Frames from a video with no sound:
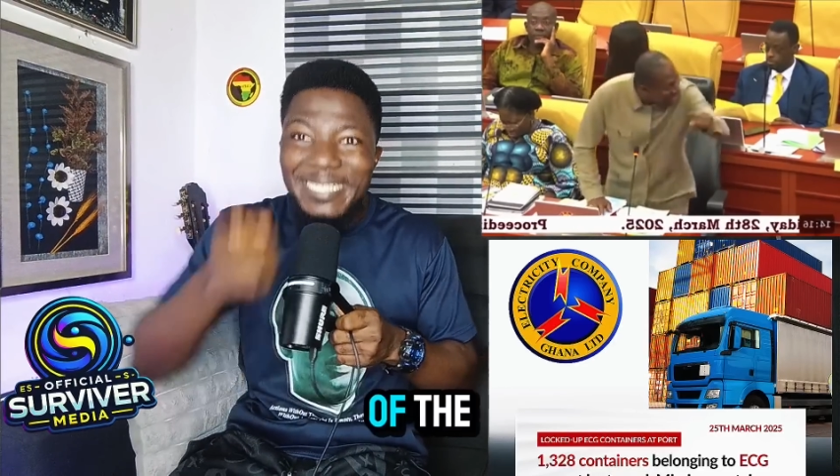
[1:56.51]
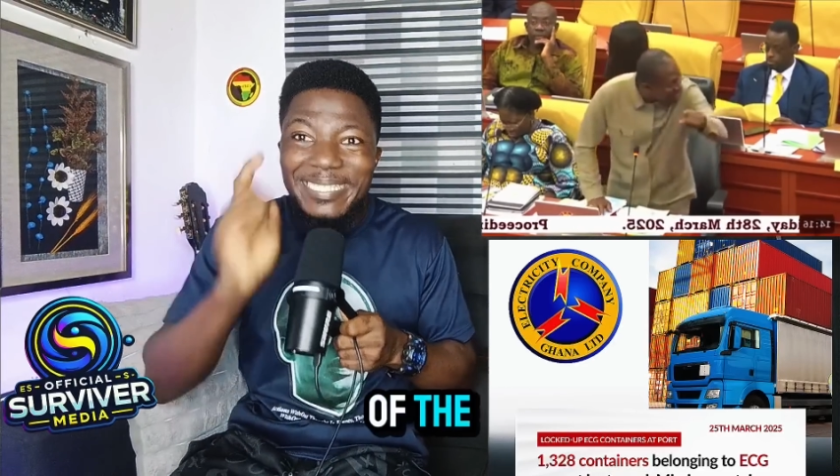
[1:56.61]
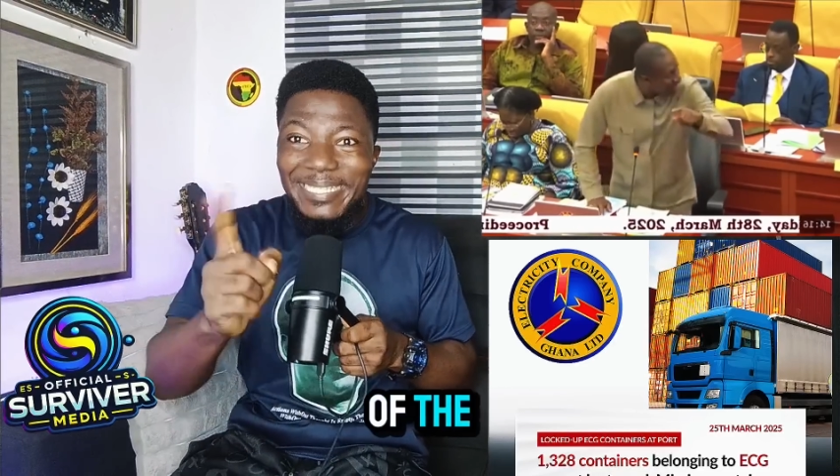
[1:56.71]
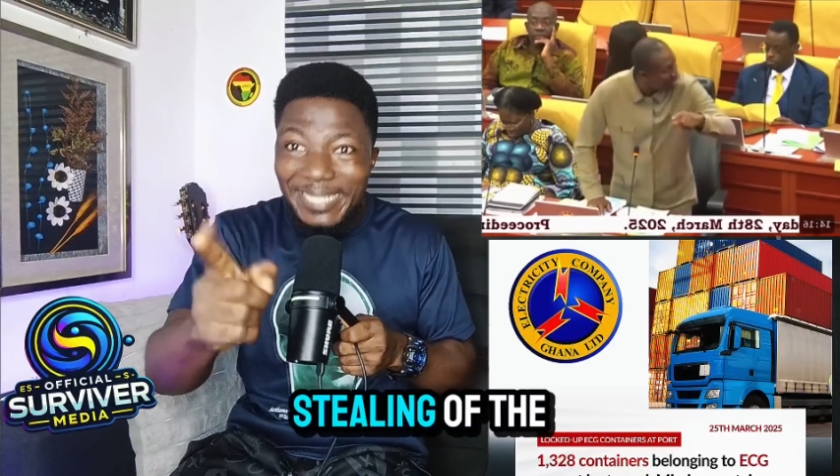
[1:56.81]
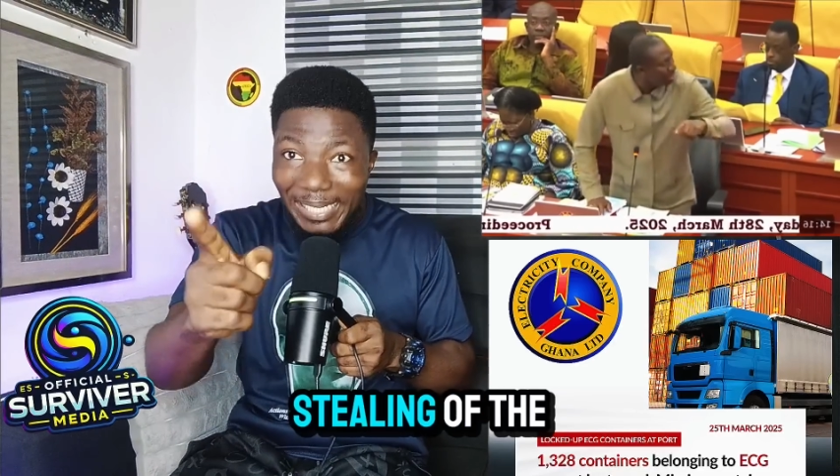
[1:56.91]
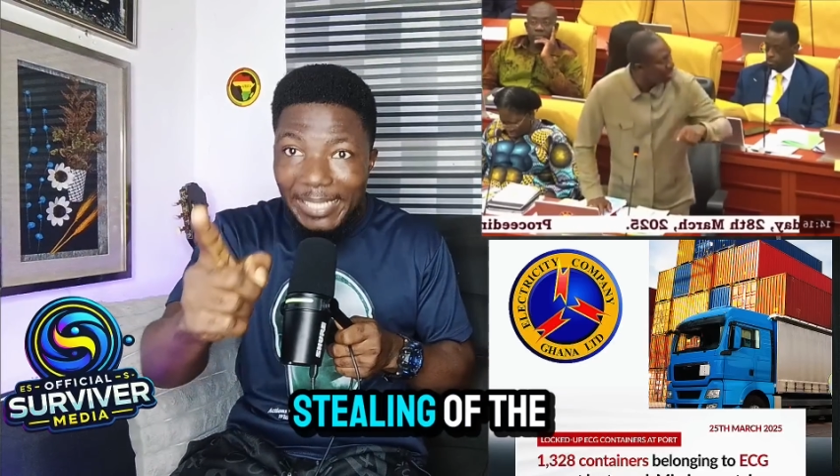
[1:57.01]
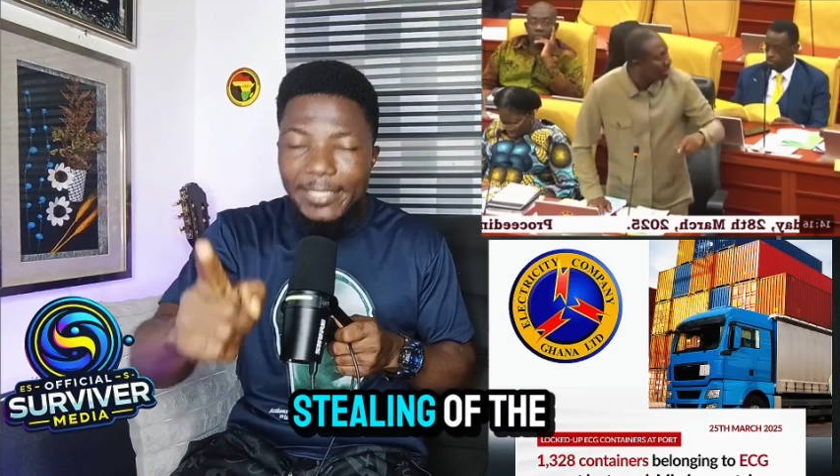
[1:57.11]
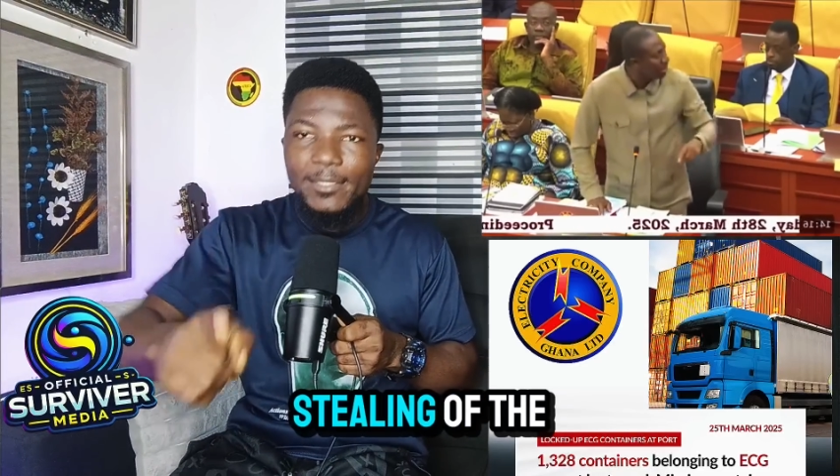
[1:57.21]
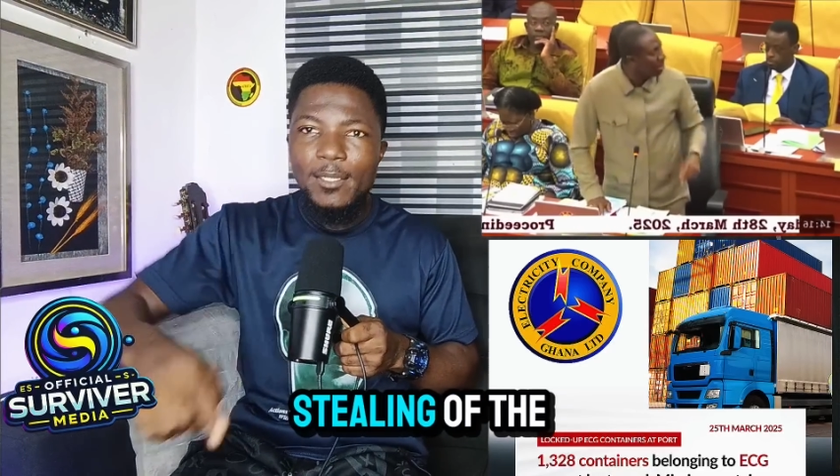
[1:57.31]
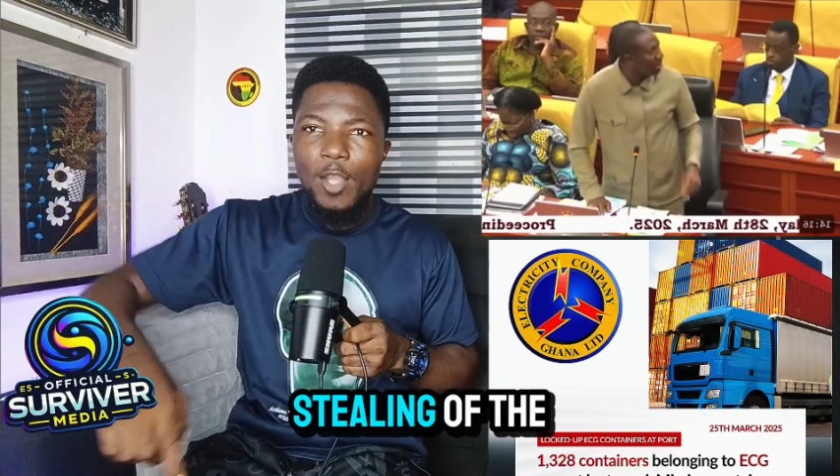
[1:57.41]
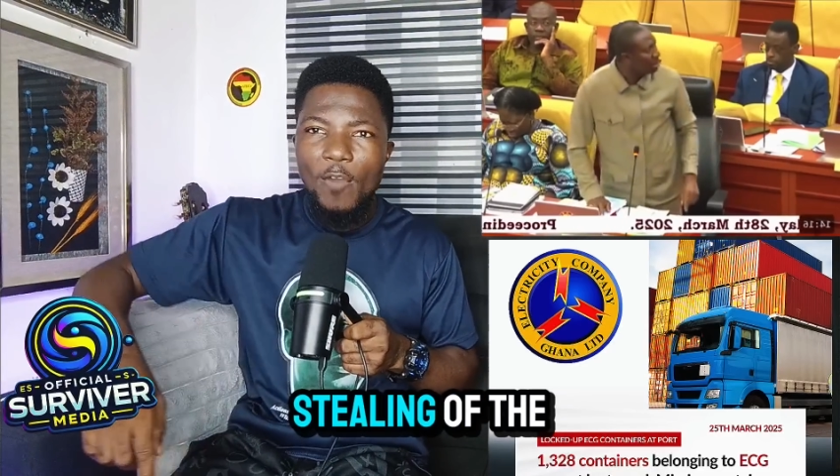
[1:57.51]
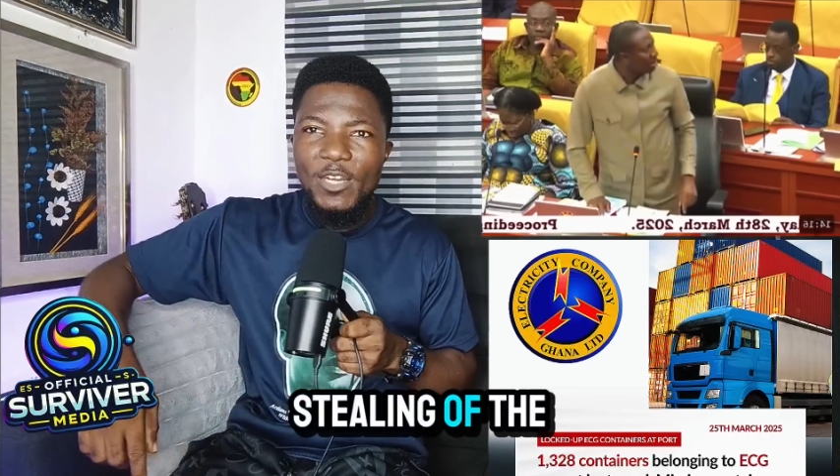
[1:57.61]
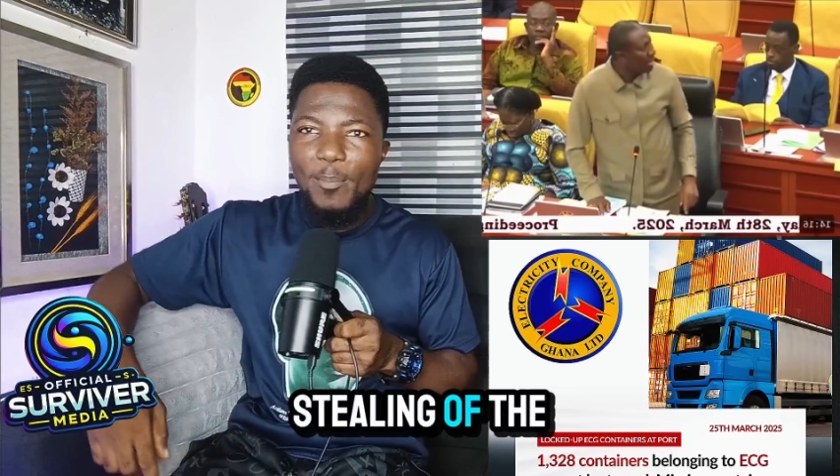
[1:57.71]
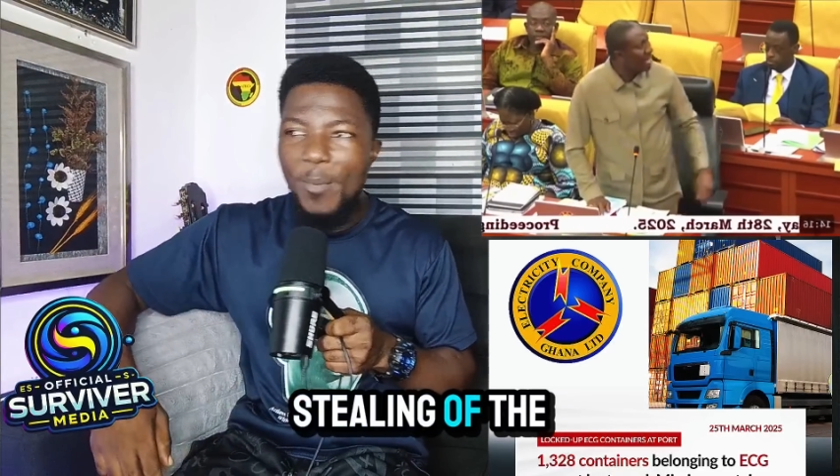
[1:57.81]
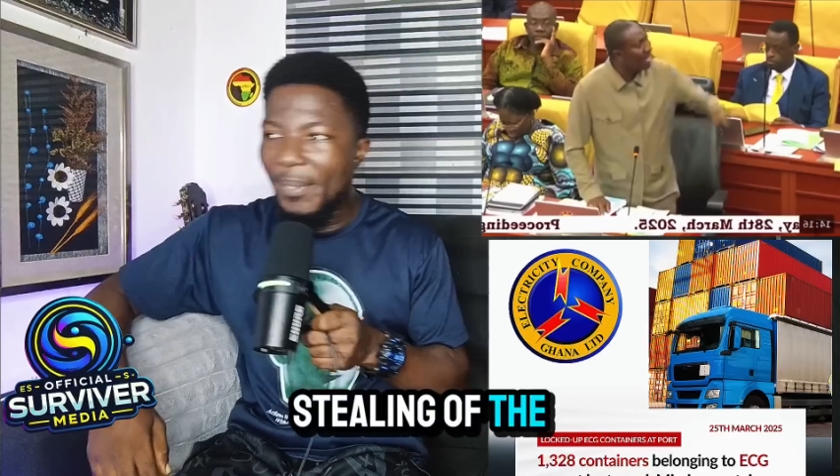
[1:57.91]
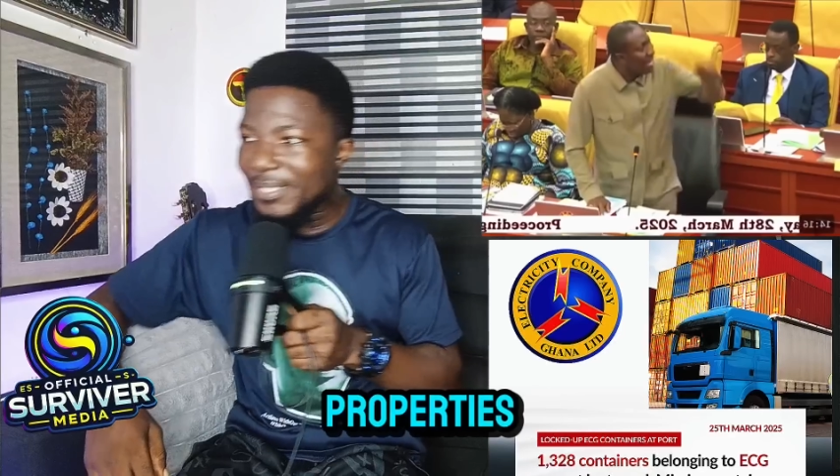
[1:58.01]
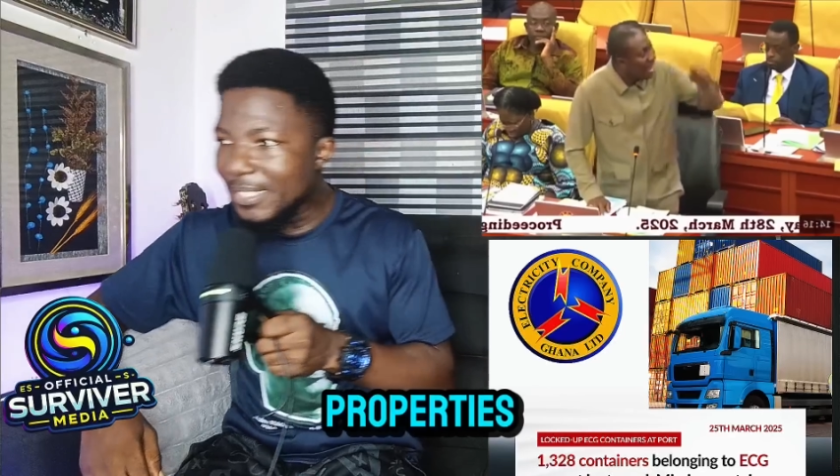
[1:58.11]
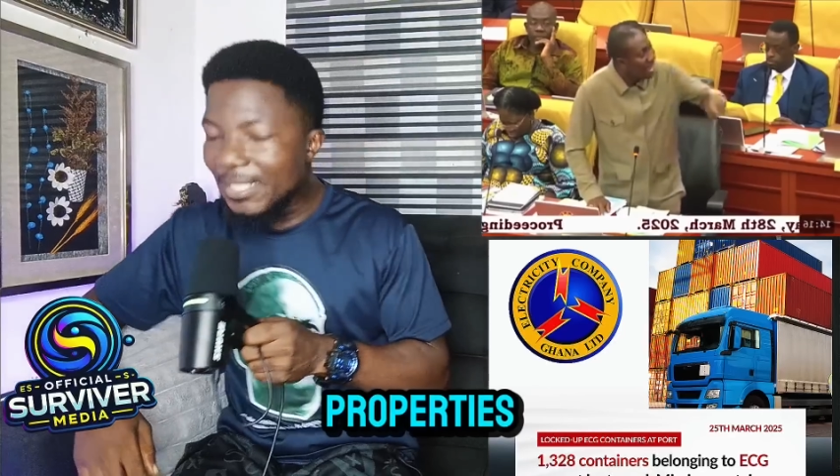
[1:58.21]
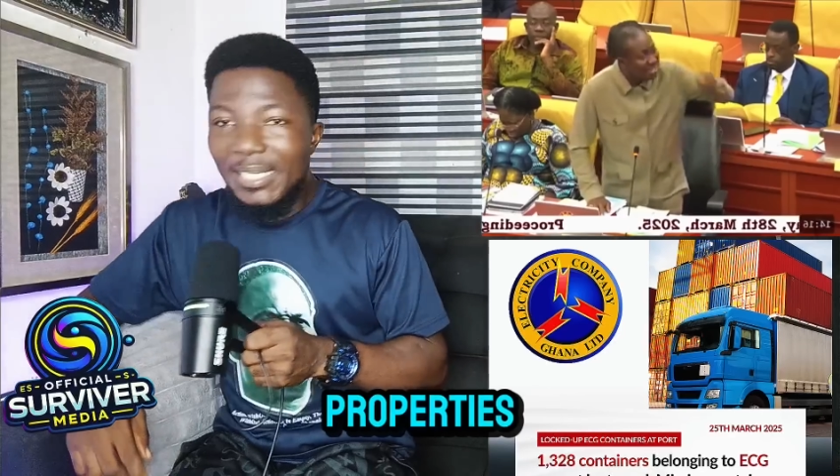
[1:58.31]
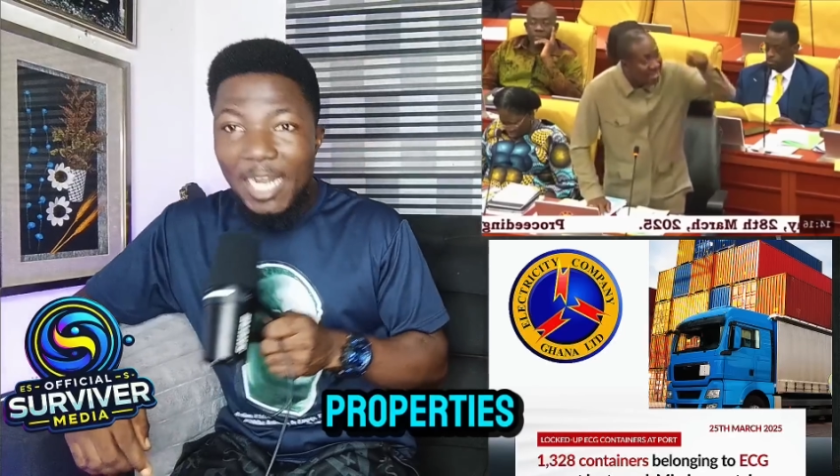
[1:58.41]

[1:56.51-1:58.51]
stealing of the properties.